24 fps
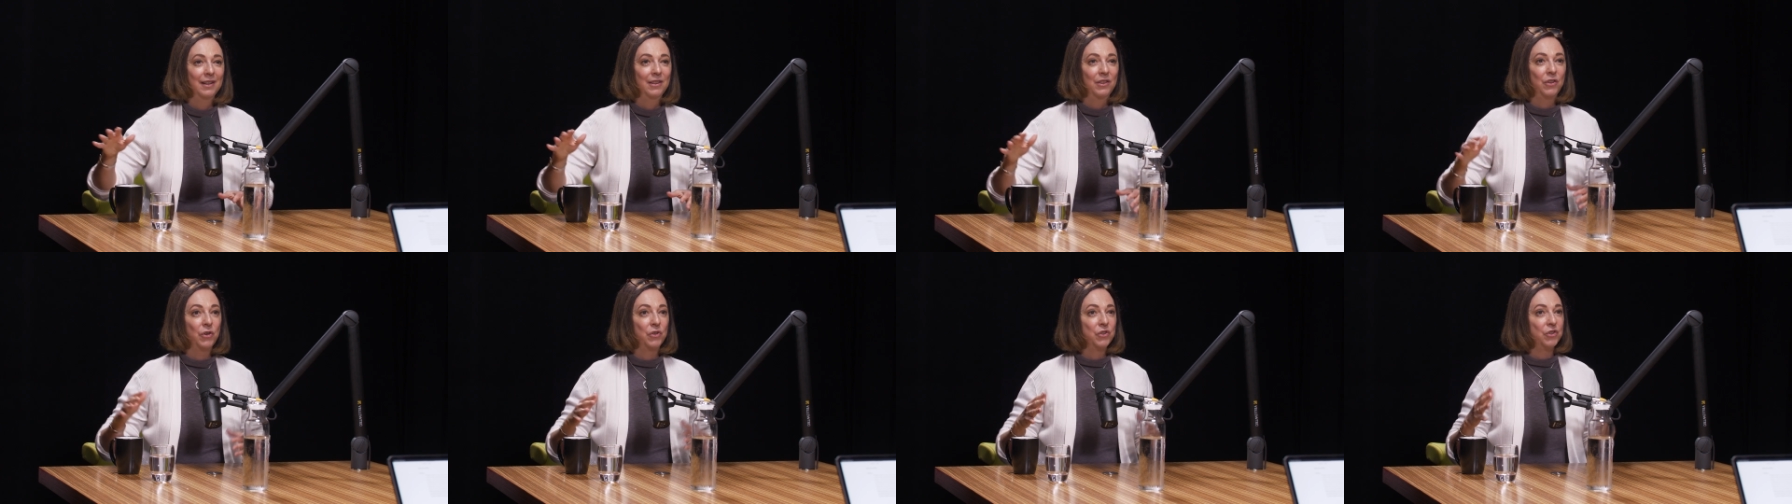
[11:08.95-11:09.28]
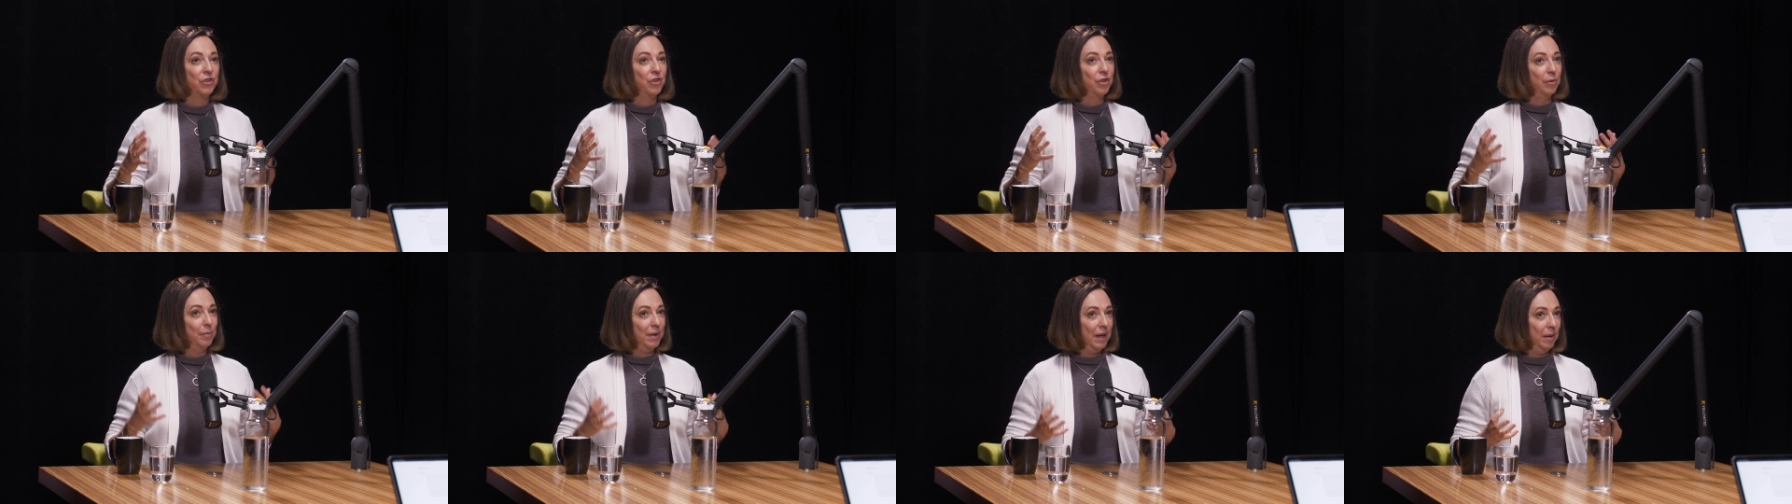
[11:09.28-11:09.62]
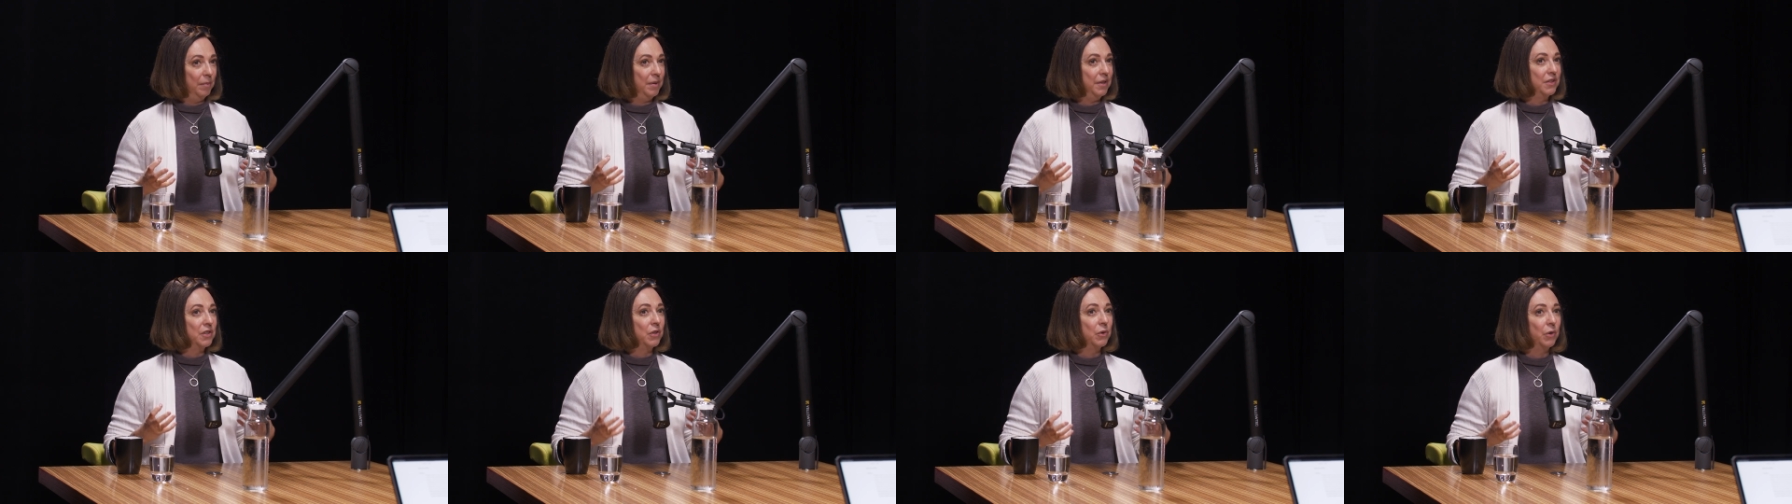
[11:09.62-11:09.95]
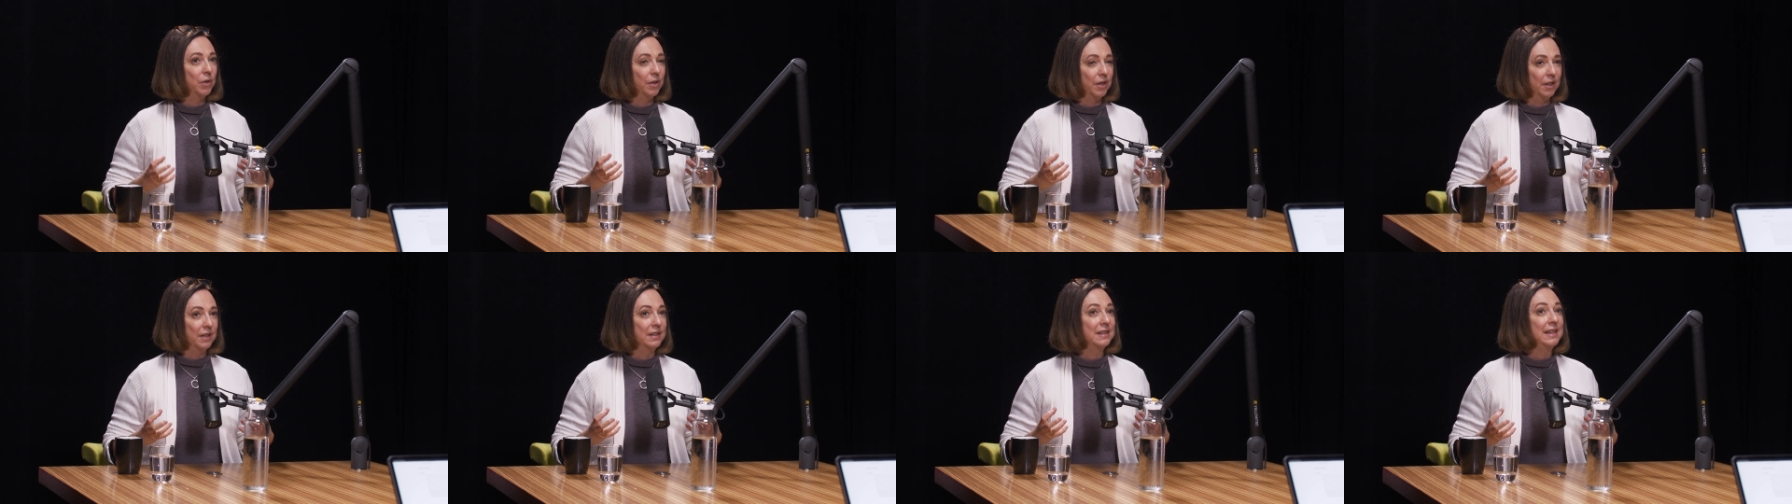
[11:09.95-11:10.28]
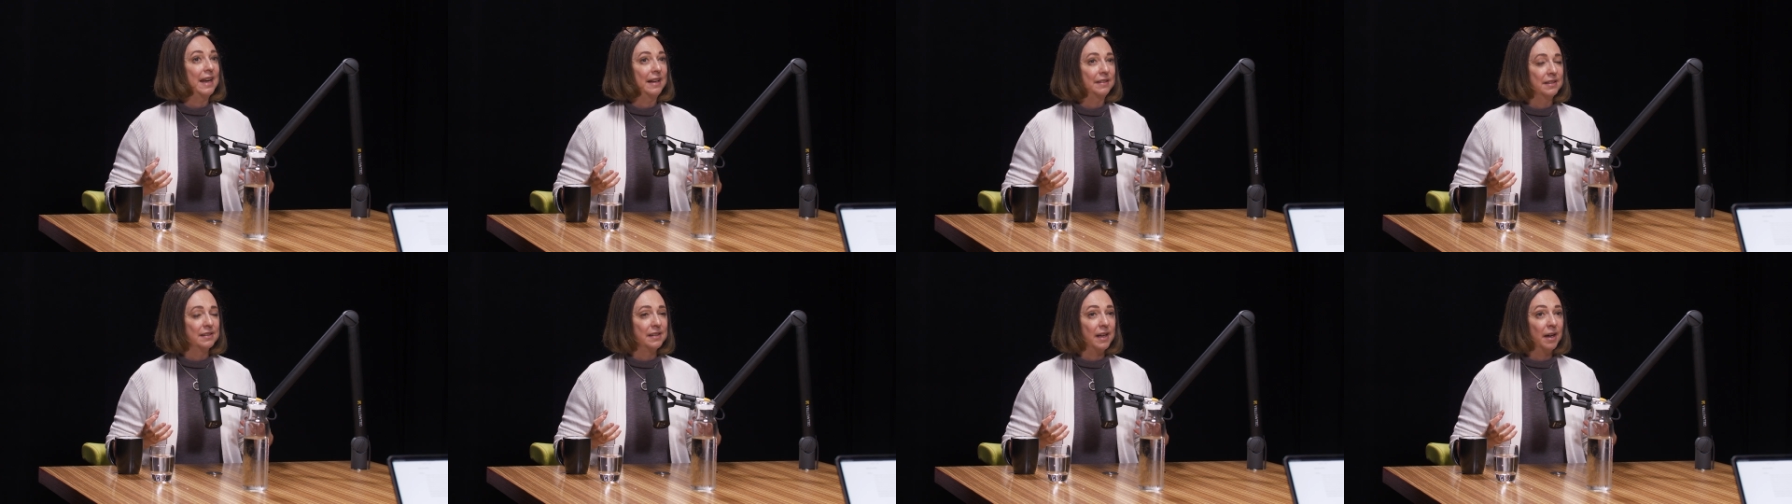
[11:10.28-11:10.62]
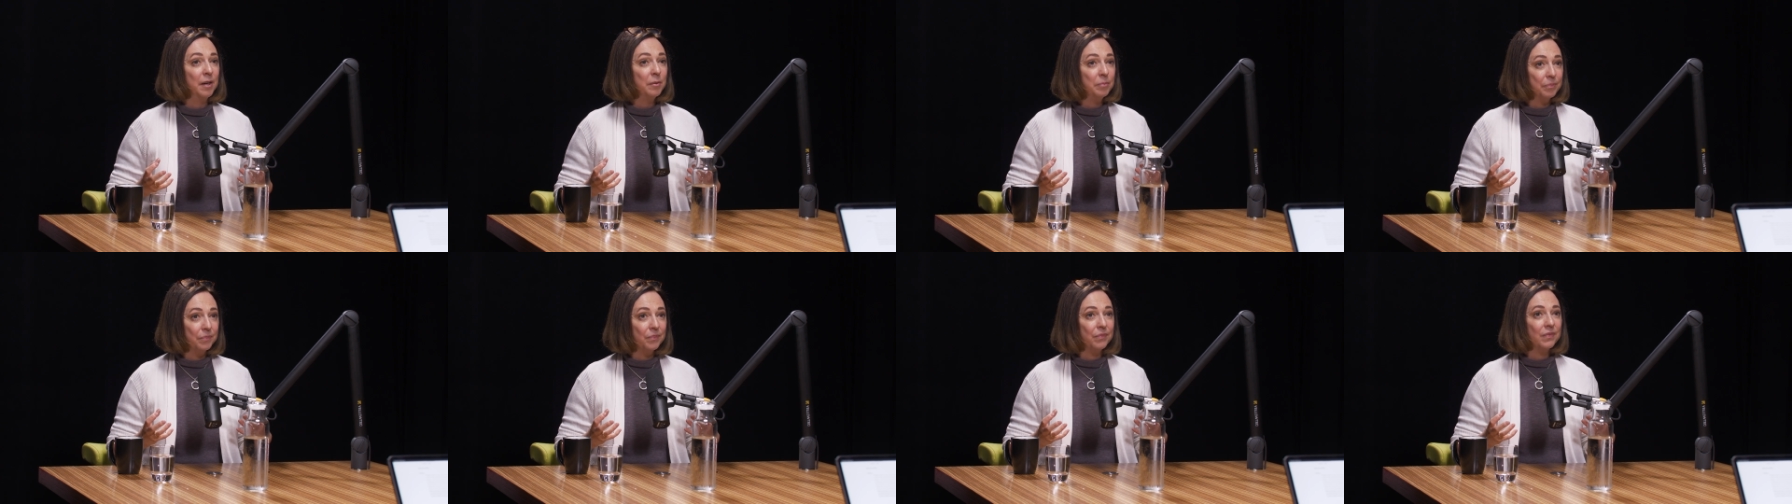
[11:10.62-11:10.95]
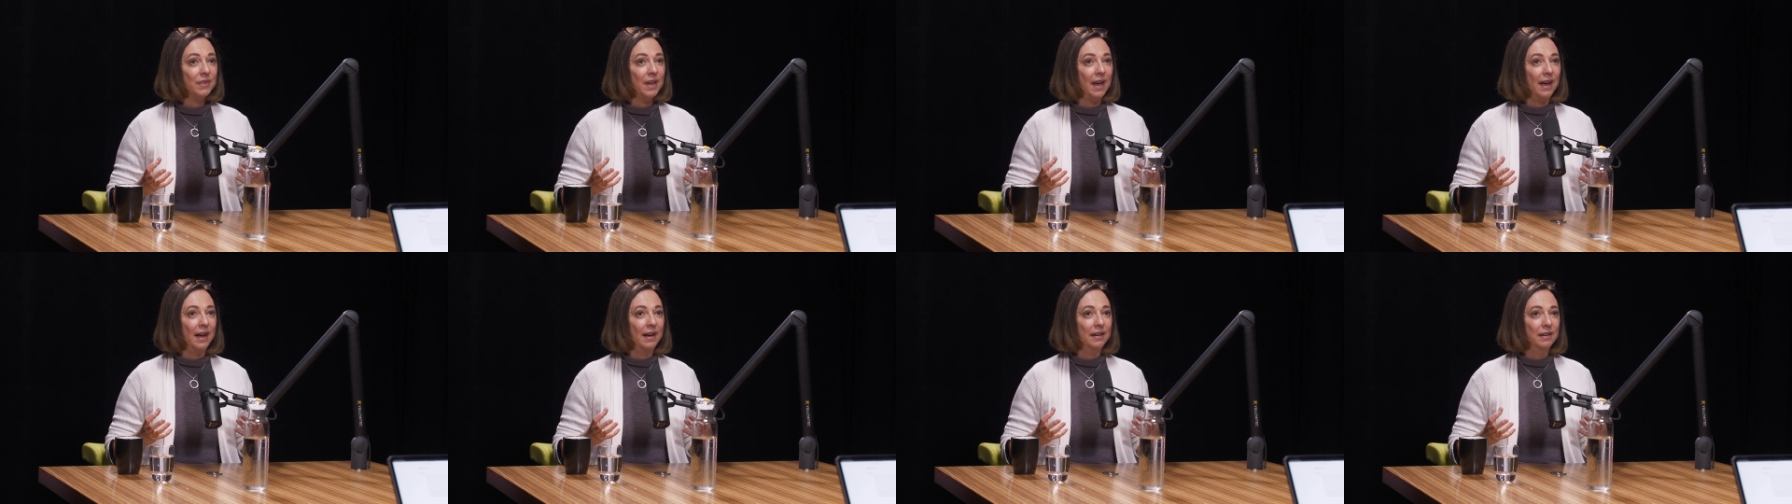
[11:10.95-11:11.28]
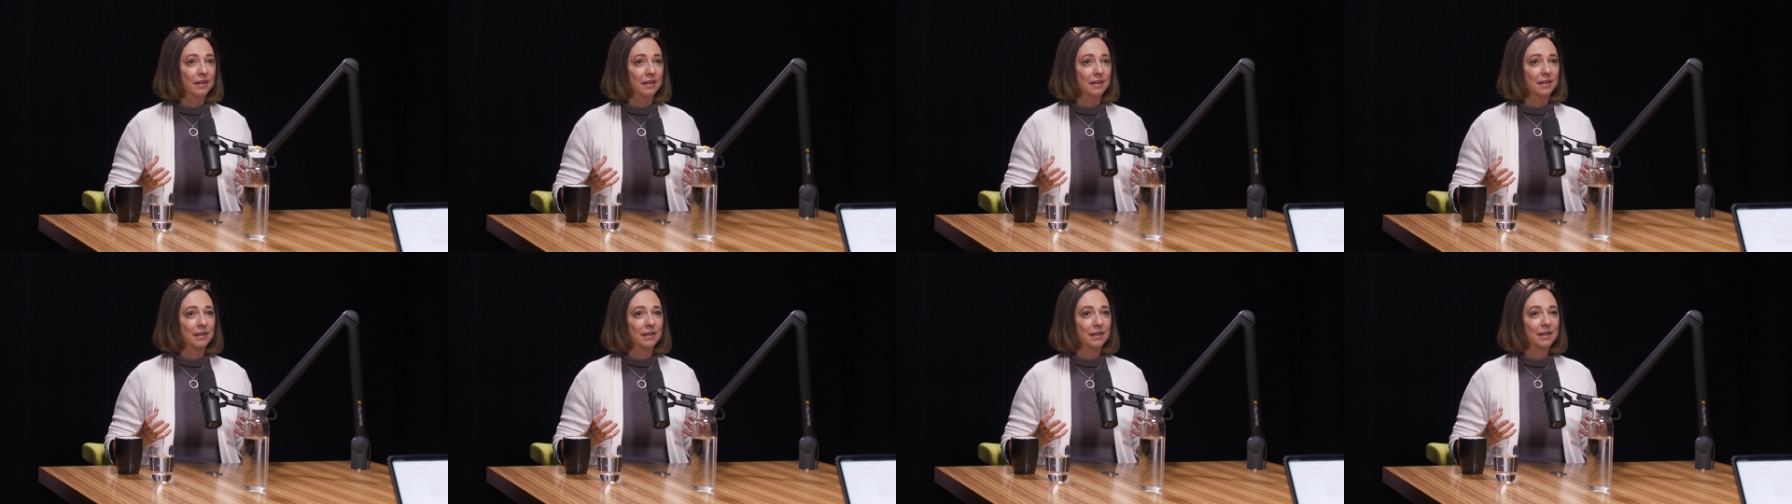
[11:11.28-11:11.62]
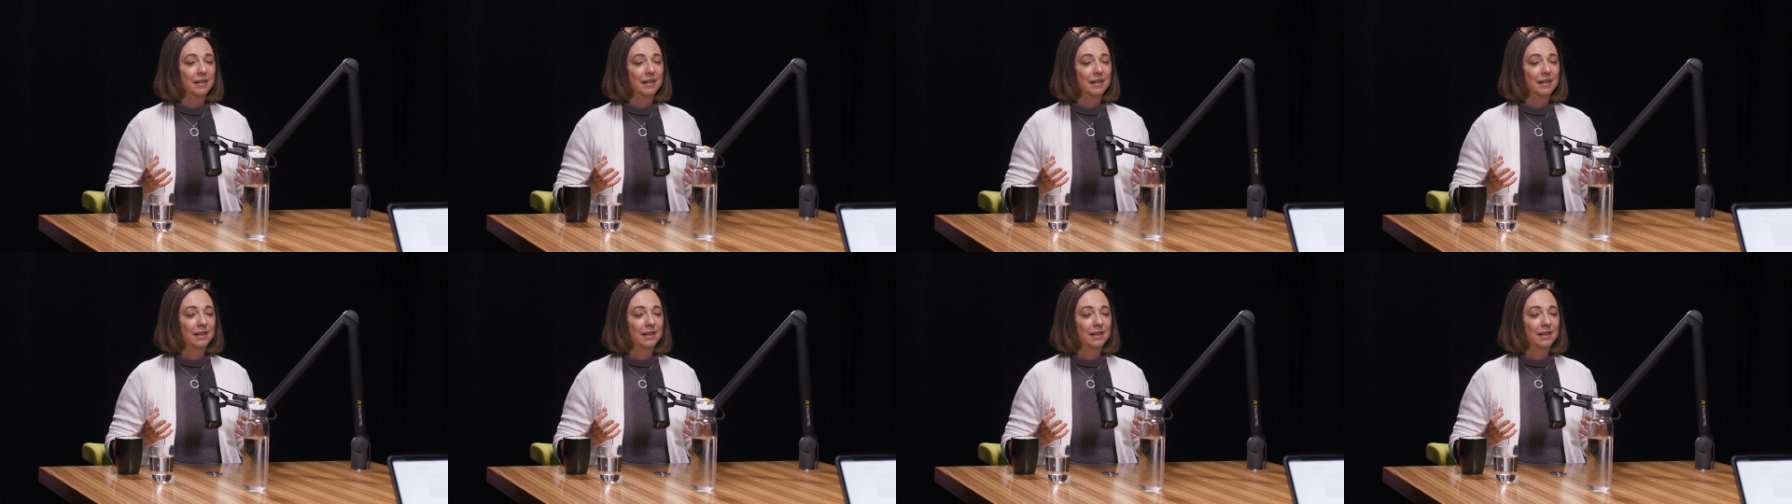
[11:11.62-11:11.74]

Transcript: those are the babies who are going to tense up and